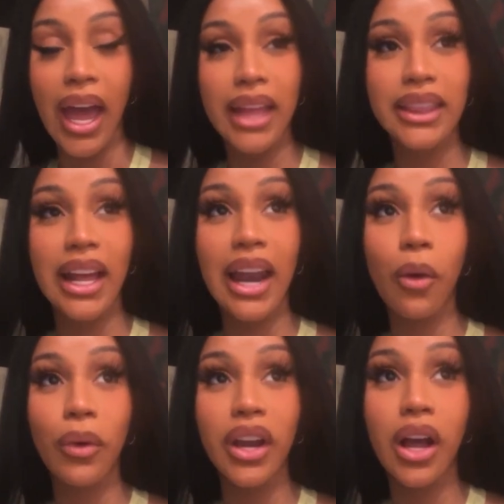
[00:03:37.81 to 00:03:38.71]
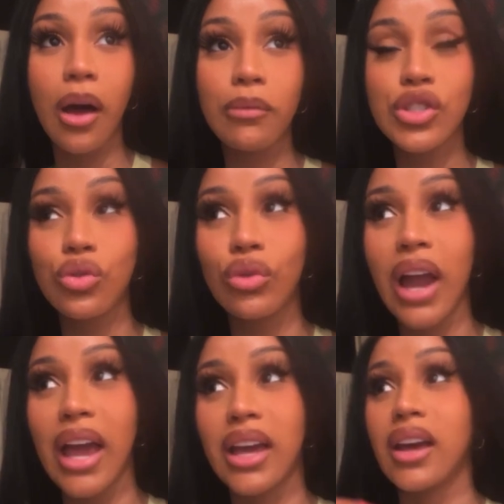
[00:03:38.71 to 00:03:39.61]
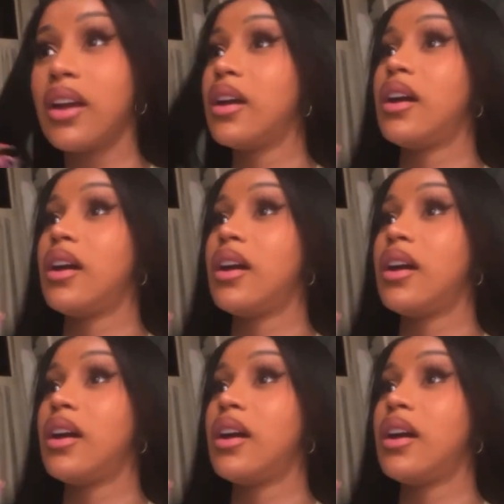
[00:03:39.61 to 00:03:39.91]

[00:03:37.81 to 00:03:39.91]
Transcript: And then like when it comes to like